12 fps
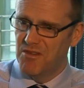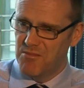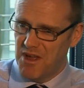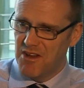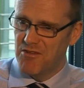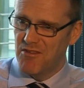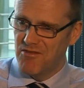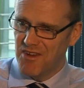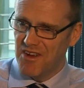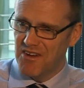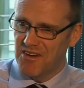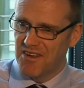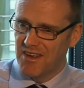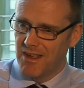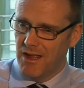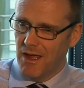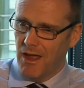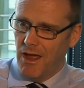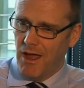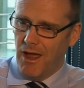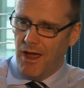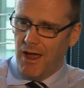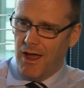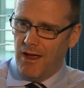benefit figure.
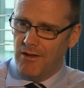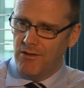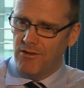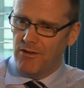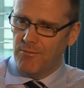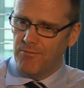And